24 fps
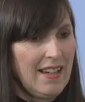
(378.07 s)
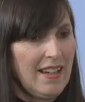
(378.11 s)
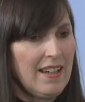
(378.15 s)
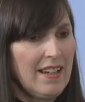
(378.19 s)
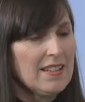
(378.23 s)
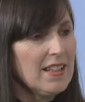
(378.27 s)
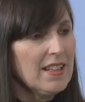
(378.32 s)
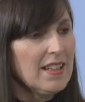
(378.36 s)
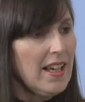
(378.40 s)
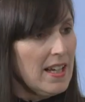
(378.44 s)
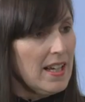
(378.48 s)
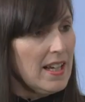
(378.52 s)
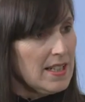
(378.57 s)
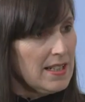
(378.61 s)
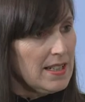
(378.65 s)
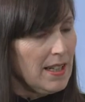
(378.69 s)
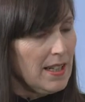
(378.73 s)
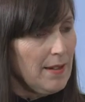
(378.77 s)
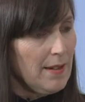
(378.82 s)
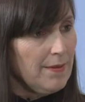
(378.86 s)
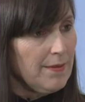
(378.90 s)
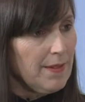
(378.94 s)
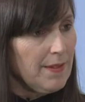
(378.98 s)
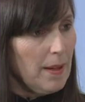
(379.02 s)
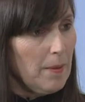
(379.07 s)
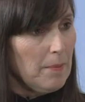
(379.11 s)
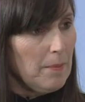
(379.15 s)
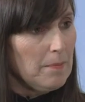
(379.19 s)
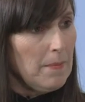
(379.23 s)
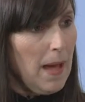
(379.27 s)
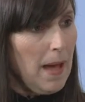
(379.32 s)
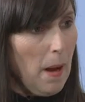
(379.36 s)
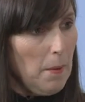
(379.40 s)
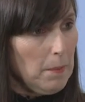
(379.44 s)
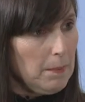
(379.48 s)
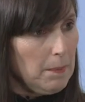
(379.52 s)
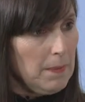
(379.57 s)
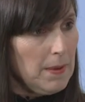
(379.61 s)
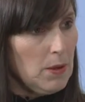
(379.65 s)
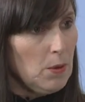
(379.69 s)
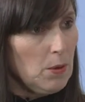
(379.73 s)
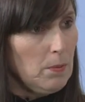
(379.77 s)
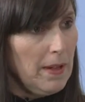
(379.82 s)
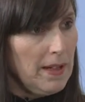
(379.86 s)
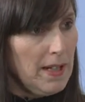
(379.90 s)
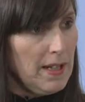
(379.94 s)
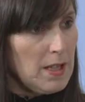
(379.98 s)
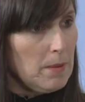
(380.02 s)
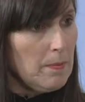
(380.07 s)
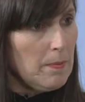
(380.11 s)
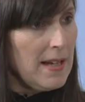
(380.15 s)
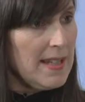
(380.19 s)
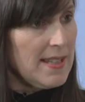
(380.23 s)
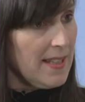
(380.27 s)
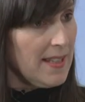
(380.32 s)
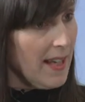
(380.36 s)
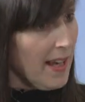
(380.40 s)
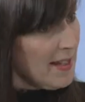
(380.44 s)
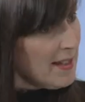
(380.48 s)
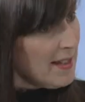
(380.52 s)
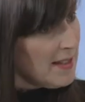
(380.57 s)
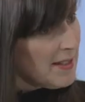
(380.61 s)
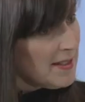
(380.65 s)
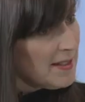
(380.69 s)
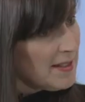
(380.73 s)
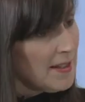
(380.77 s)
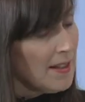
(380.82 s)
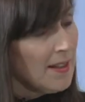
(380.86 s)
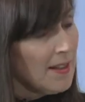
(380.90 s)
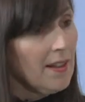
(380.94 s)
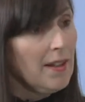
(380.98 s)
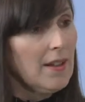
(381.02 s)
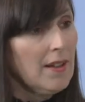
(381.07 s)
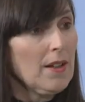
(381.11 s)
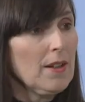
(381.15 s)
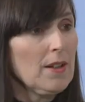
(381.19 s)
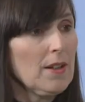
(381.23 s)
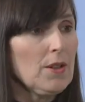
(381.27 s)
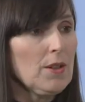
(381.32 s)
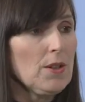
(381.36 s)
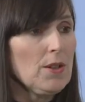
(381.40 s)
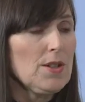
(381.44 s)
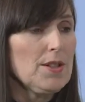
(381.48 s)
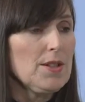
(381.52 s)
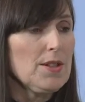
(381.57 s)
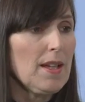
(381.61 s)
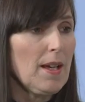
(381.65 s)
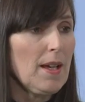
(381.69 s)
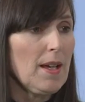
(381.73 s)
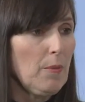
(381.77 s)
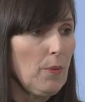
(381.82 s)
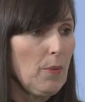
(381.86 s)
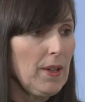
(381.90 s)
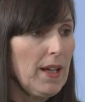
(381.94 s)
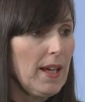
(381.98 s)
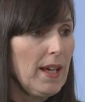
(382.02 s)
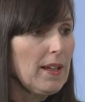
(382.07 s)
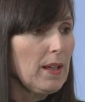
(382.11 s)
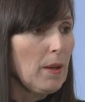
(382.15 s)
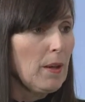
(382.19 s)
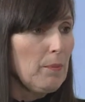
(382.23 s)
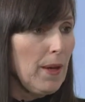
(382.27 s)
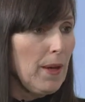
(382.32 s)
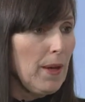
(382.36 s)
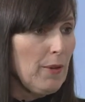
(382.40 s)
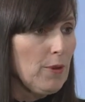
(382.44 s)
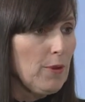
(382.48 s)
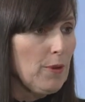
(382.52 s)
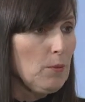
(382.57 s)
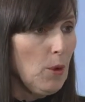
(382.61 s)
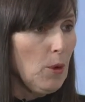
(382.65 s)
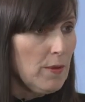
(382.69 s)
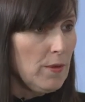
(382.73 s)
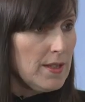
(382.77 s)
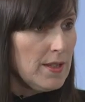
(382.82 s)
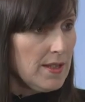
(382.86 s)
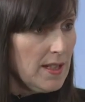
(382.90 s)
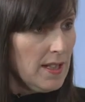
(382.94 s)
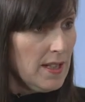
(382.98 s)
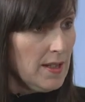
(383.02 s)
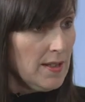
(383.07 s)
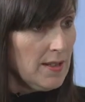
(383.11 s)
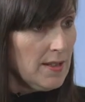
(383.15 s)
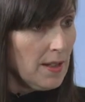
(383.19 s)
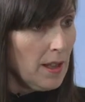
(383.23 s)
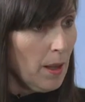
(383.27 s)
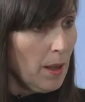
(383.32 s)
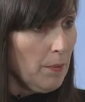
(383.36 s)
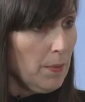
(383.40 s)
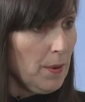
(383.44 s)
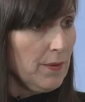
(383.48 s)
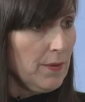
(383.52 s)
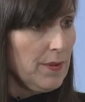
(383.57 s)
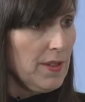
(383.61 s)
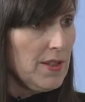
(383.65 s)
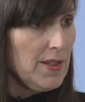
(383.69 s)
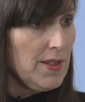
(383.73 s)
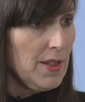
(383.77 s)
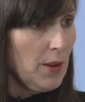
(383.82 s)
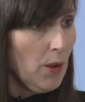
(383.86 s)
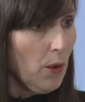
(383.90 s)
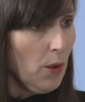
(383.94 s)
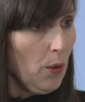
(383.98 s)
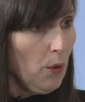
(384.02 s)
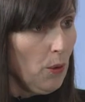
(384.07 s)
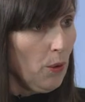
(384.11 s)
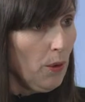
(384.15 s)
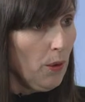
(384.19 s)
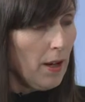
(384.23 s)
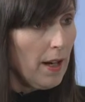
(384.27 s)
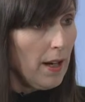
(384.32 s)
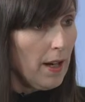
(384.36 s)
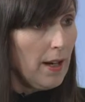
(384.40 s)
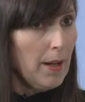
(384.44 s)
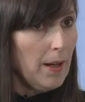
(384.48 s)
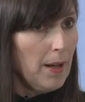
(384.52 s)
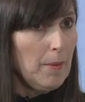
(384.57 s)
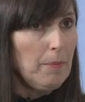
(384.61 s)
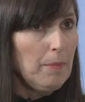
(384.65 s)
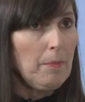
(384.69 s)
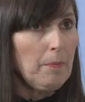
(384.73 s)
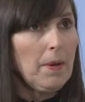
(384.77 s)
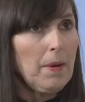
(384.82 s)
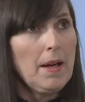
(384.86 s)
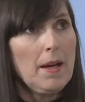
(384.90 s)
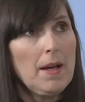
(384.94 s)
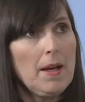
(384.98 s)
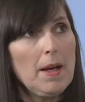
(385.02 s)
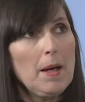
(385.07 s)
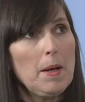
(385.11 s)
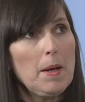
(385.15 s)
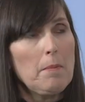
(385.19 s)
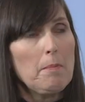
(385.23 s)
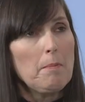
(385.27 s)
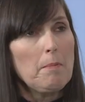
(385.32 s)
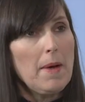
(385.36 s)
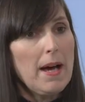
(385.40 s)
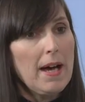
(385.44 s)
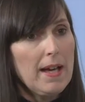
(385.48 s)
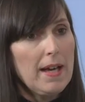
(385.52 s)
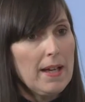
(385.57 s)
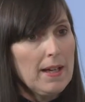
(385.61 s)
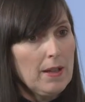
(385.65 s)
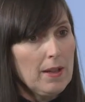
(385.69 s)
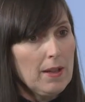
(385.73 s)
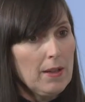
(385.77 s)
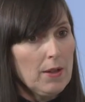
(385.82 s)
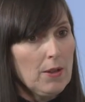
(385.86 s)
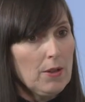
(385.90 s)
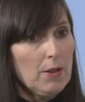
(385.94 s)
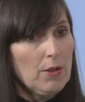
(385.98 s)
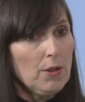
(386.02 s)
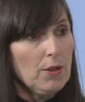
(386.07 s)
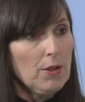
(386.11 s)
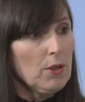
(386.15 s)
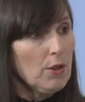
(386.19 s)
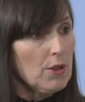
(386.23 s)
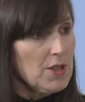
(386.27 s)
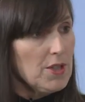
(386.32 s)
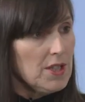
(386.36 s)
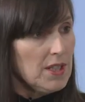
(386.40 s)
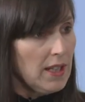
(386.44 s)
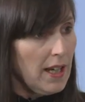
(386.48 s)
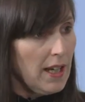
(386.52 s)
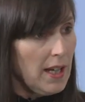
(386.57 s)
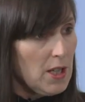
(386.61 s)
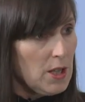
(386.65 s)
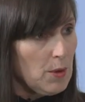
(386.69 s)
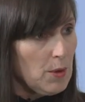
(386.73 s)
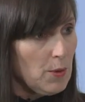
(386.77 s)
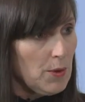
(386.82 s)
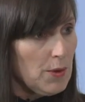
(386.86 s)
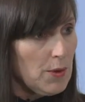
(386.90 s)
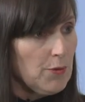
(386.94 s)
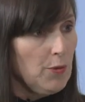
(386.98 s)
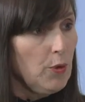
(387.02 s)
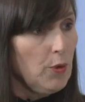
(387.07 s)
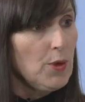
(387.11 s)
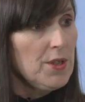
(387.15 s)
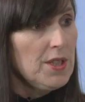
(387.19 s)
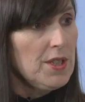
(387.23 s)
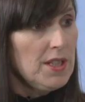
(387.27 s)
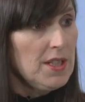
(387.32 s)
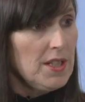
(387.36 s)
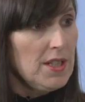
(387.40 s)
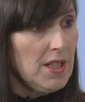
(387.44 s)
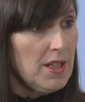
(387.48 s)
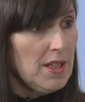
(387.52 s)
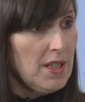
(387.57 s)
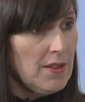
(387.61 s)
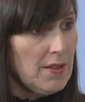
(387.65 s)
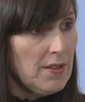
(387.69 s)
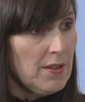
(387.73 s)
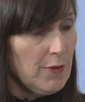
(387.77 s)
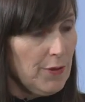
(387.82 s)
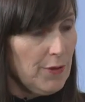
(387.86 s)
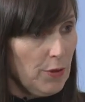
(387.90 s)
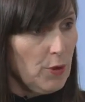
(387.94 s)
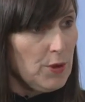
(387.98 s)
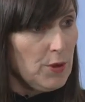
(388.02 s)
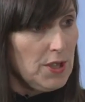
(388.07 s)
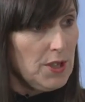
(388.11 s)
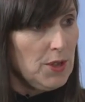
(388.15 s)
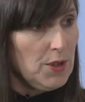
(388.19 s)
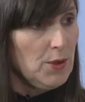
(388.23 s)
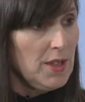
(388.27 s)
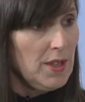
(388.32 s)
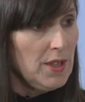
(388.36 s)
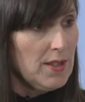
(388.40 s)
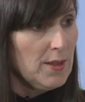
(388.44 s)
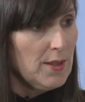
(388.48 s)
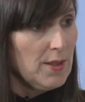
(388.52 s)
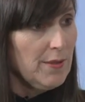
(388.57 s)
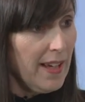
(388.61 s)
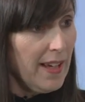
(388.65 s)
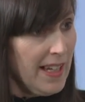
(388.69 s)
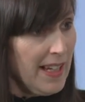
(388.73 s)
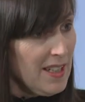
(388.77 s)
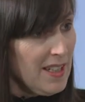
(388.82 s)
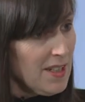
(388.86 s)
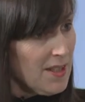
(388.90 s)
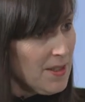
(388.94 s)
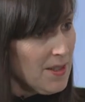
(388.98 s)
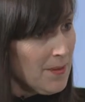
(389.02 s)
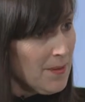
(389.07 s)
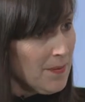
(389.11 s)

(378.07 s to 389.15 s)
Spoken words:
They actually have helped me to manage my size, because when I came back from overseas a couple of years ago, my chronological age was 42 years of age,